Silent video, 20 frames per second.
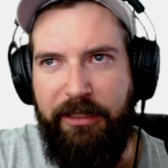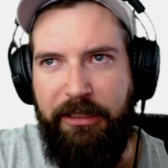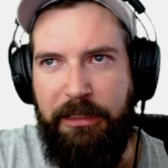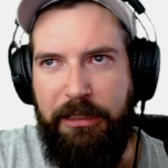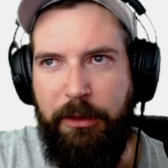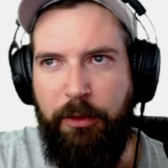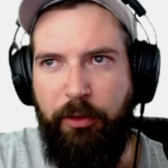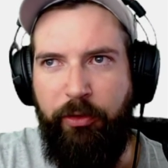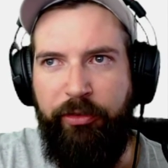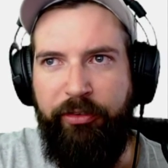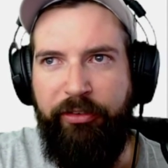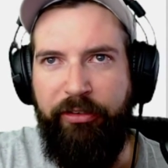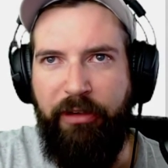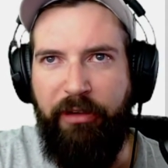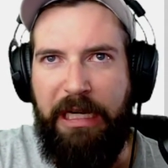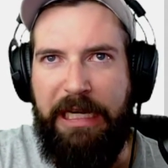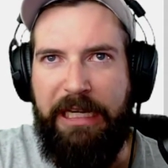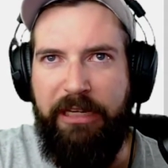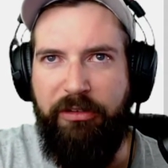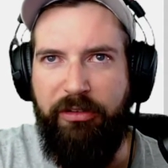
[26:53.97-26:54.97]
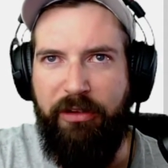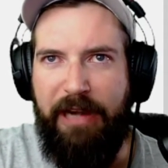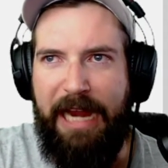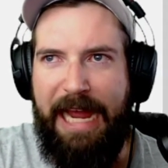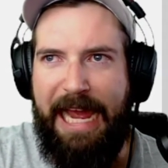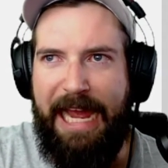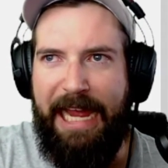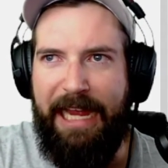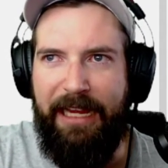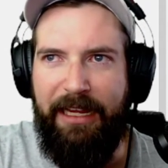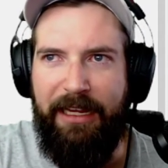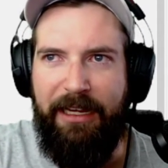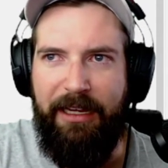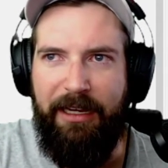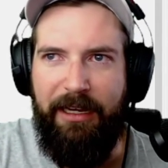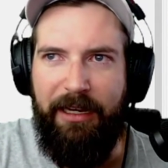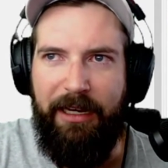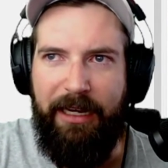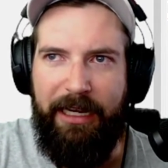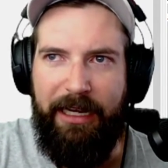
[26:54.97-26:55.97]
you free drag
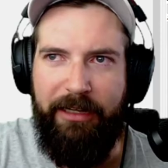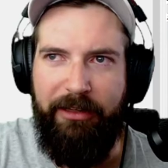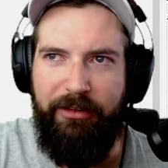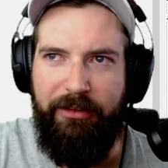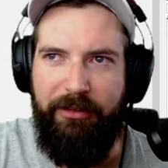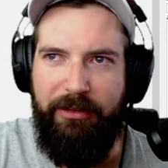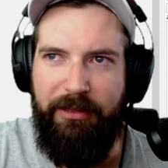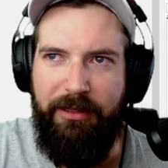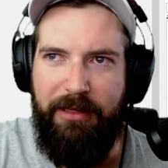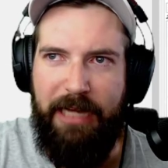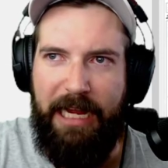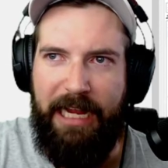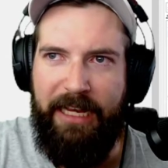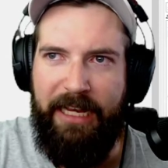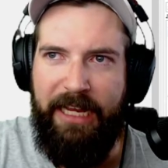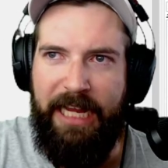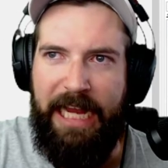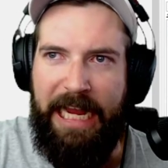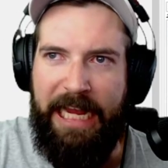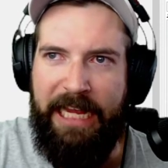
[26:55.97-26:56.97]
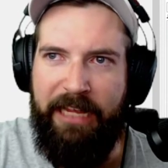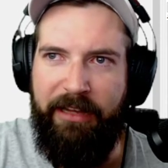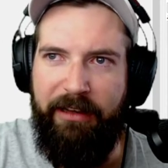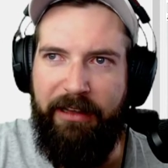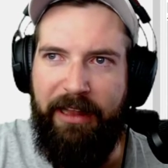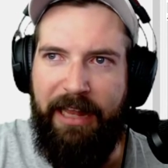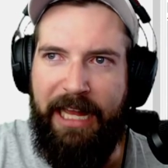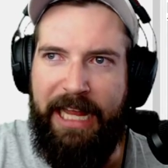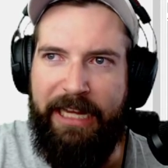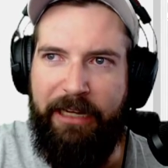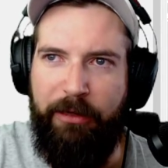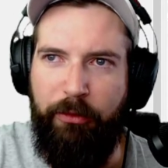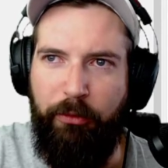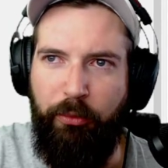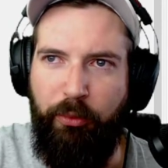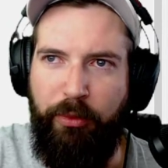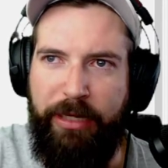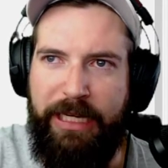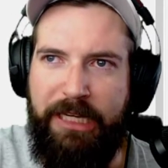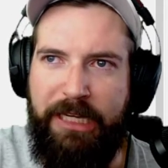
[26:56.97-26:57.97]
and it like
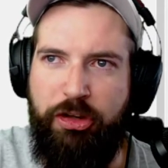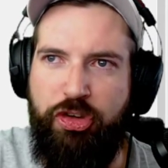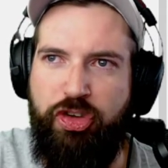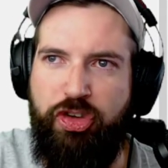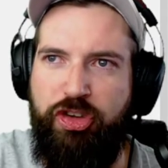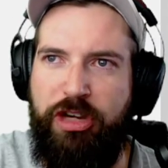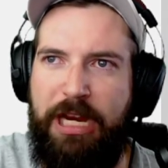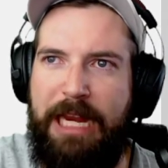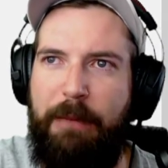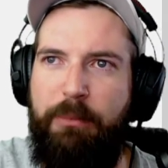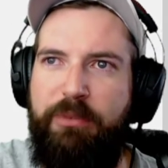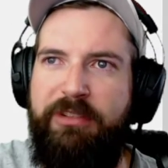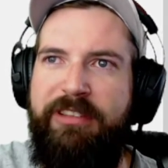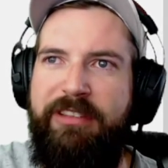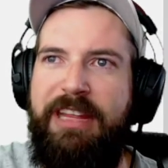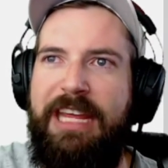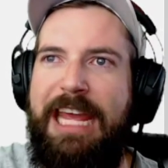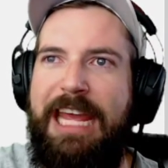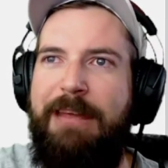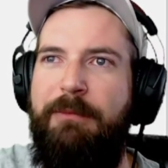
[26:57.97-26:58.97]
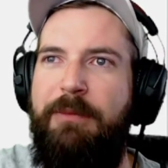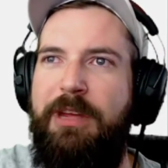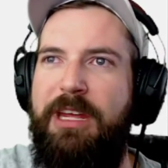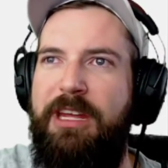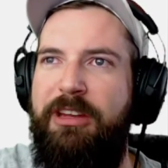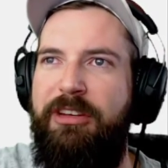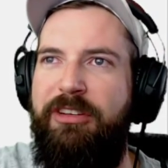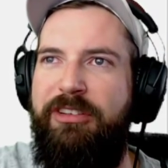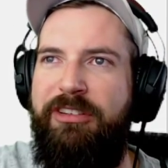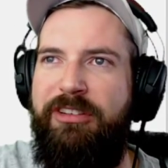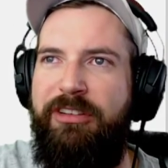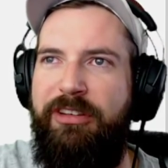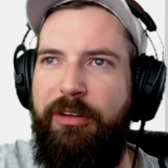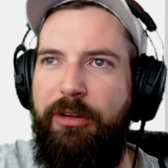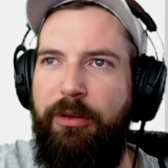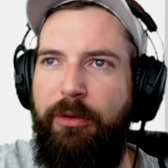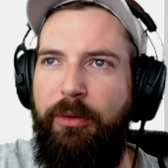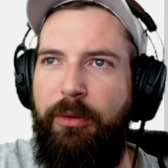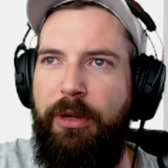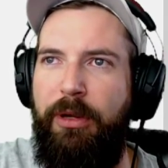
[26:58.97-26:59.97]
reshapes the image
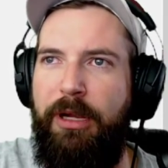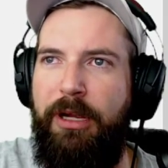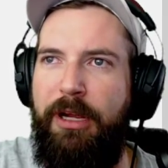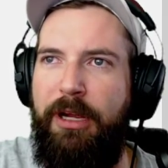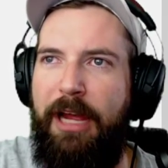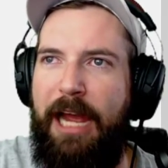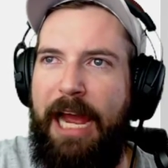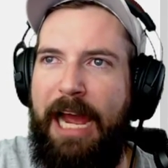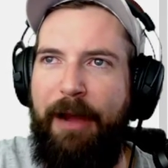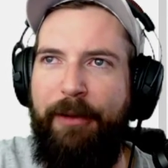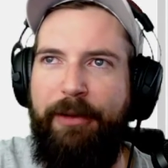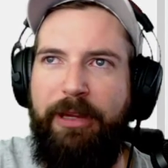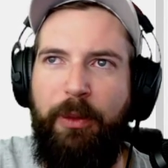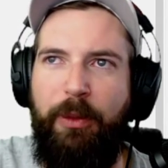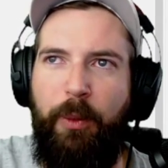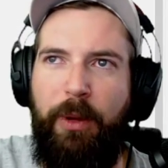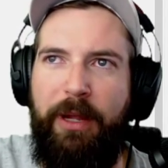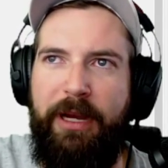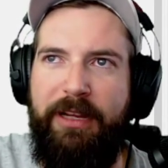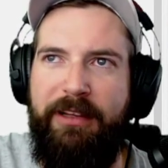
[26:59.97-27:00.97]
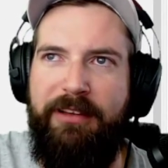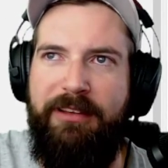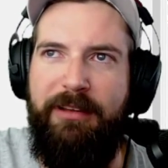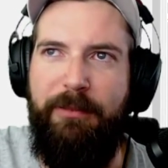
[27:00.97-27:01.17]
to how you want it to